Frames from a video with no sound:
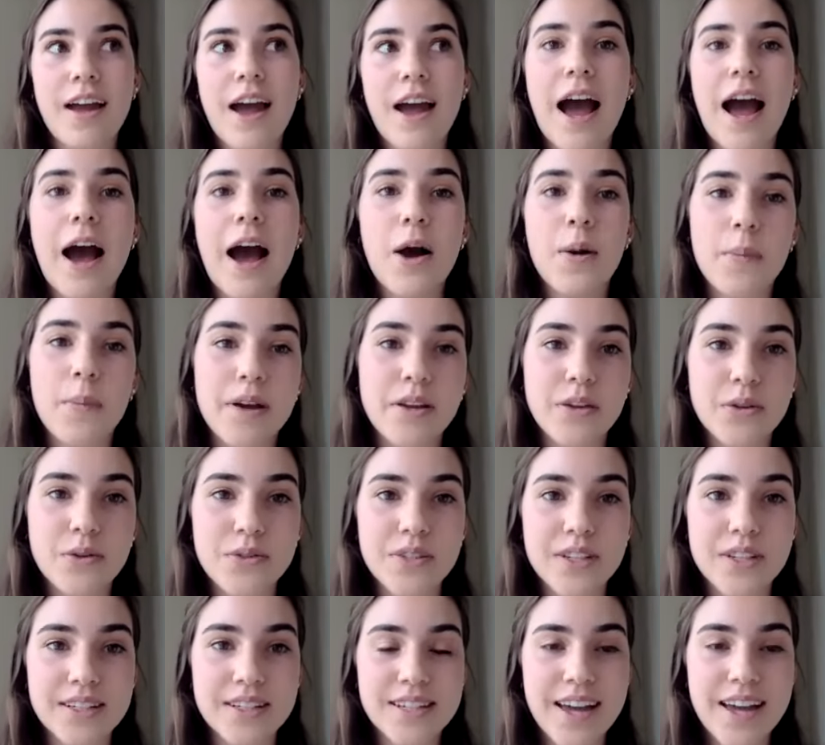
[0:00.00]
how am I
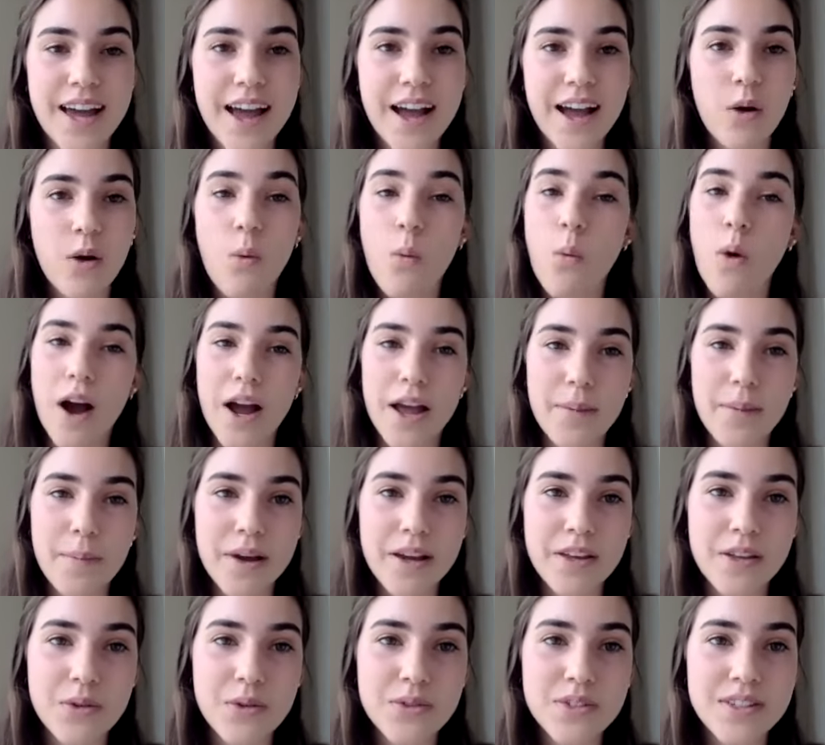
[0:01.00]
using tech, why am I
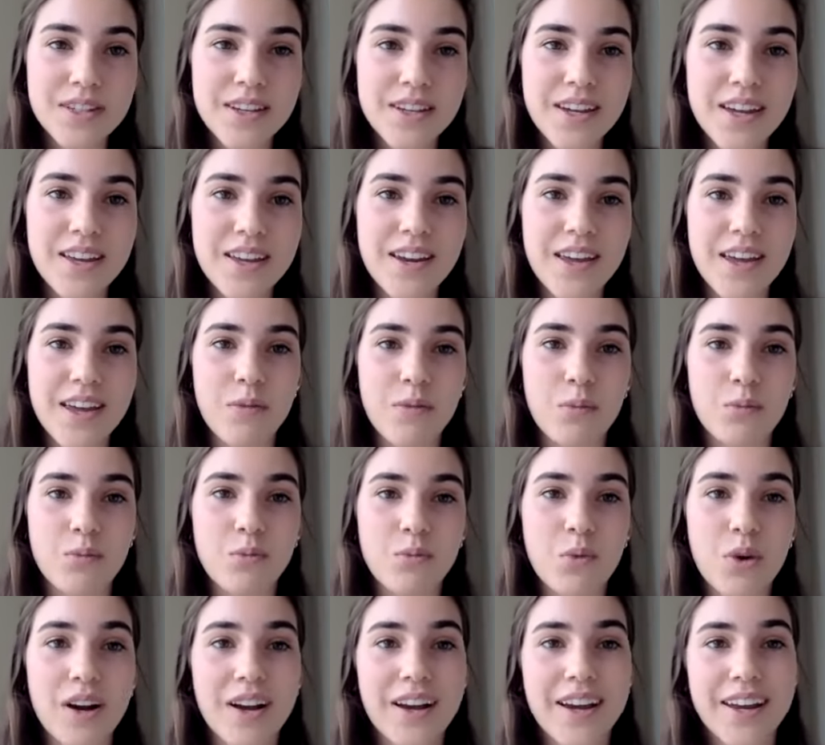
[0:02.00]
using it, and
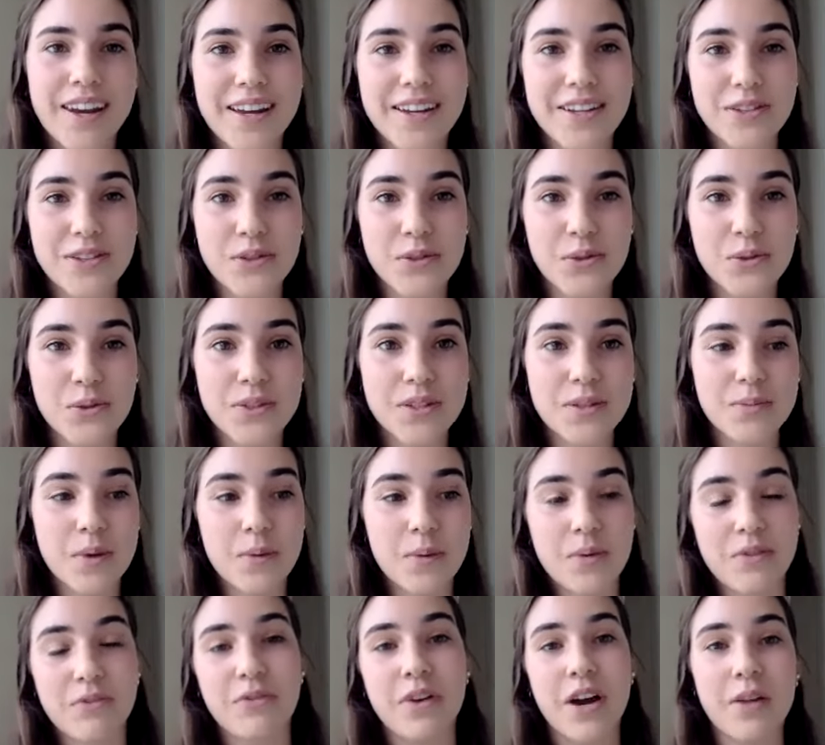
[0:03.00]
what can I do to
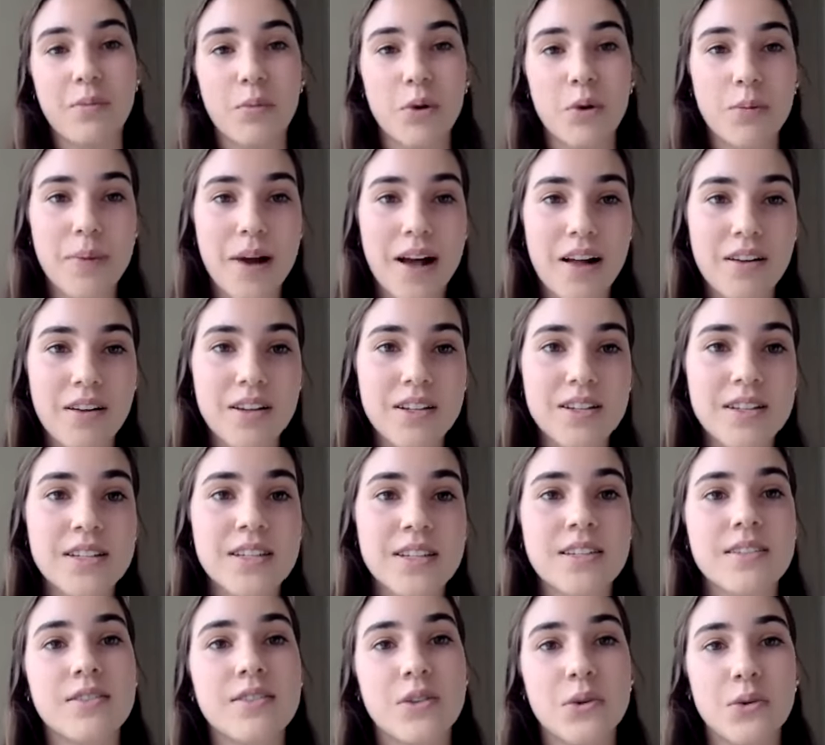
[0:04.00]
maybe find more
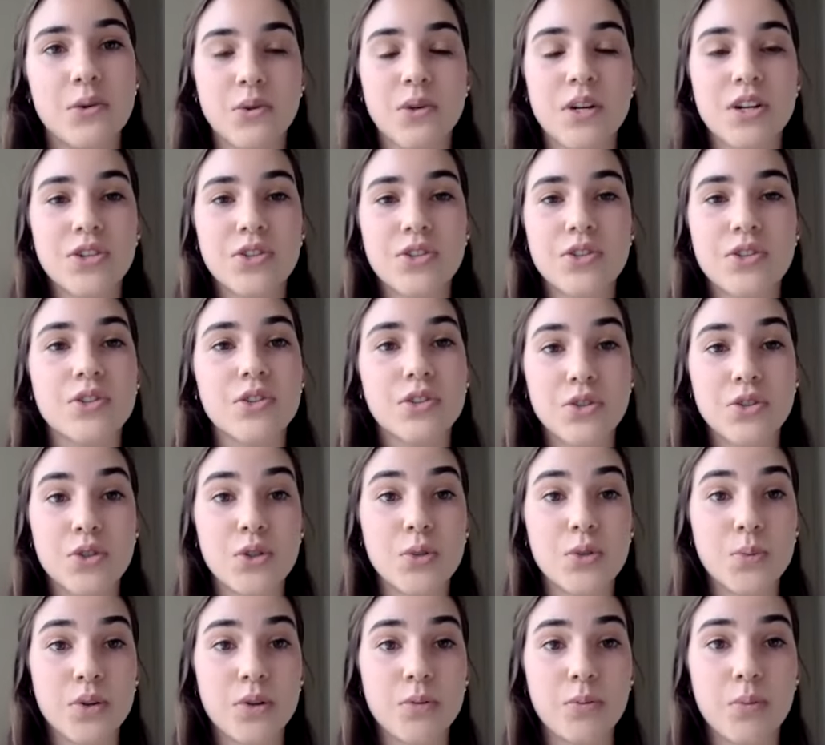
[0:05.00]
balance, those questions are
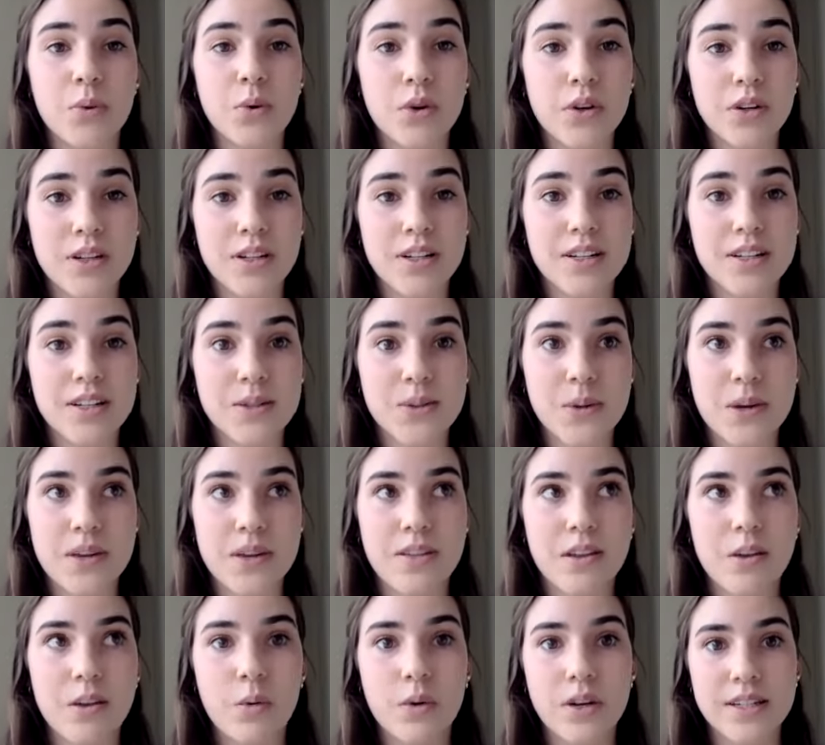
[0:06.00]
super important. And so I
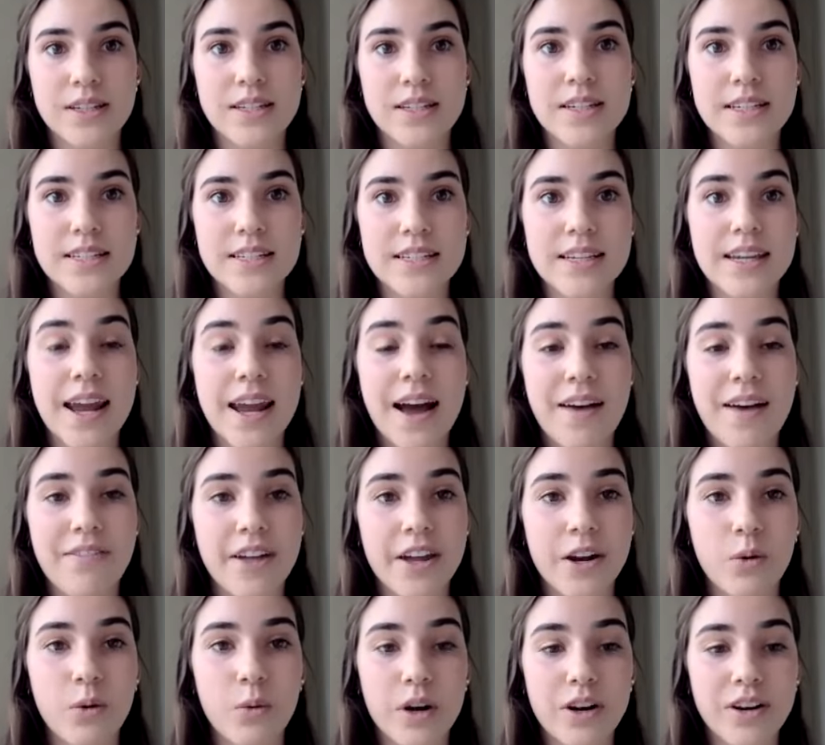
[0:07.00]
think when teens can have
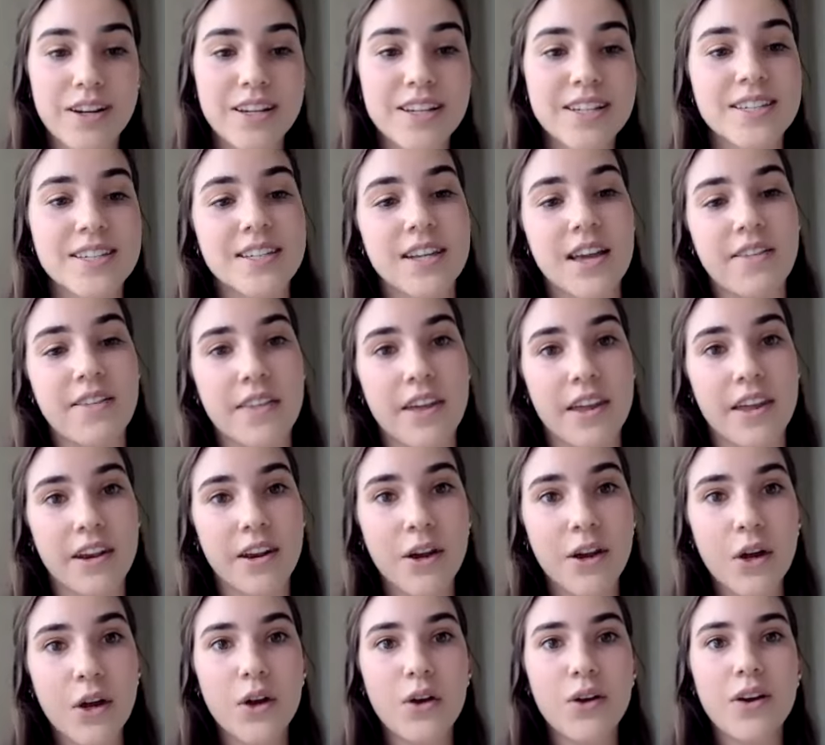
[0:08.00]
that awareness and then
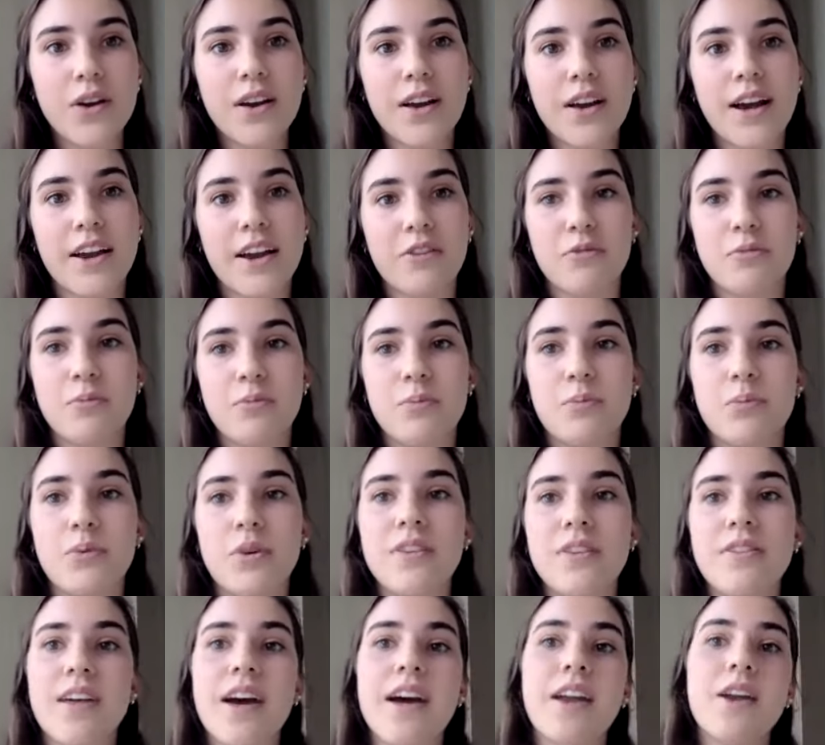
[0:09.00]
kind of
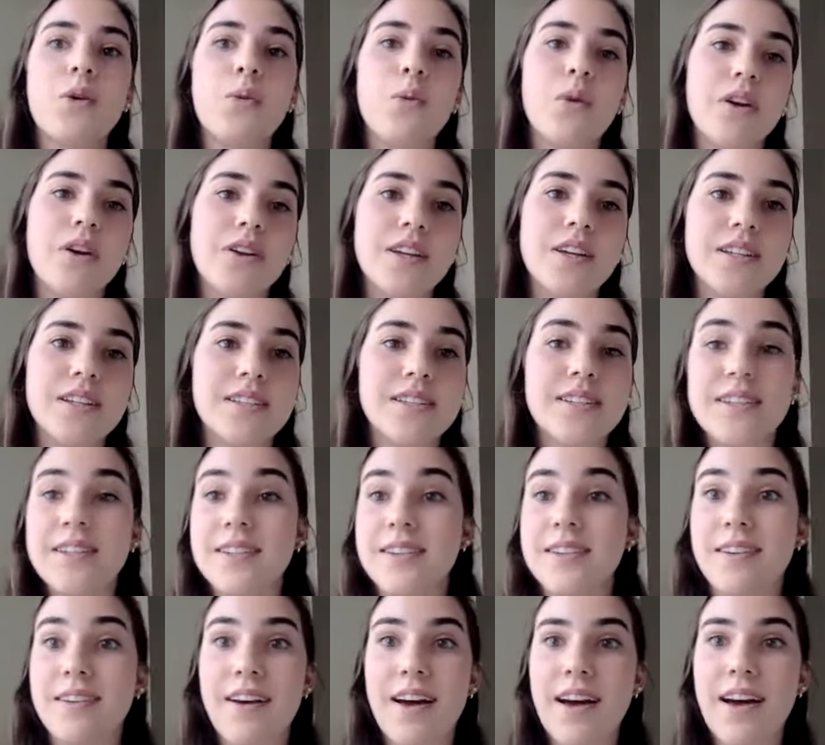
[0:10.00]
bring that awareness
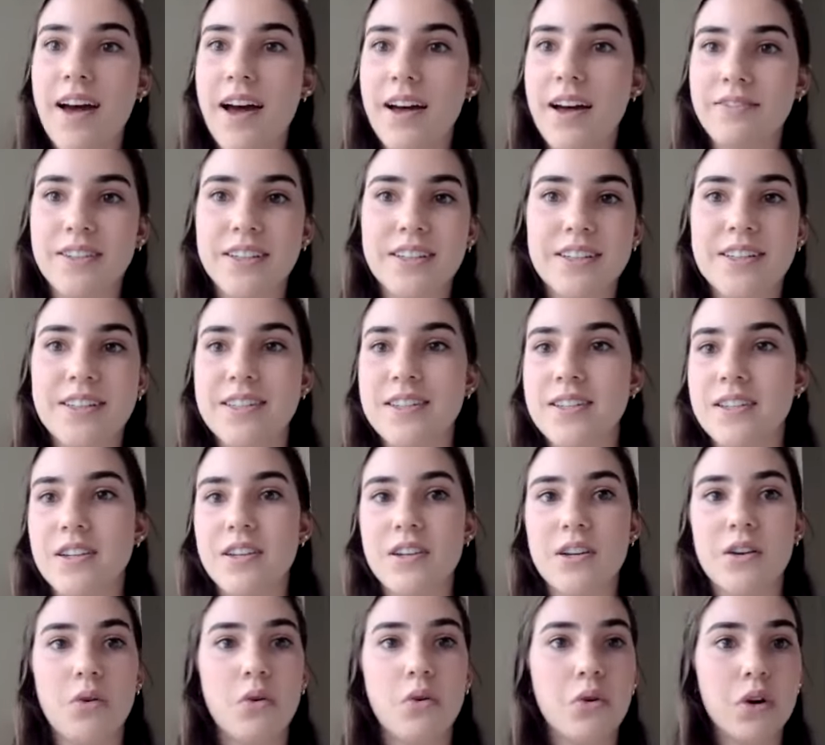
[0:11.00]
to
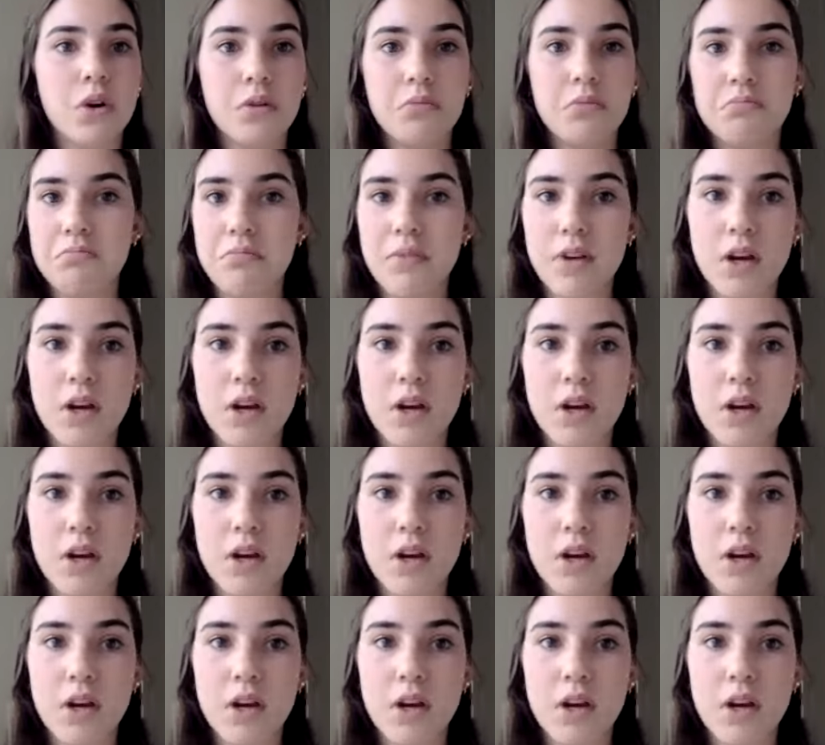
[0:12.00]
advocacy or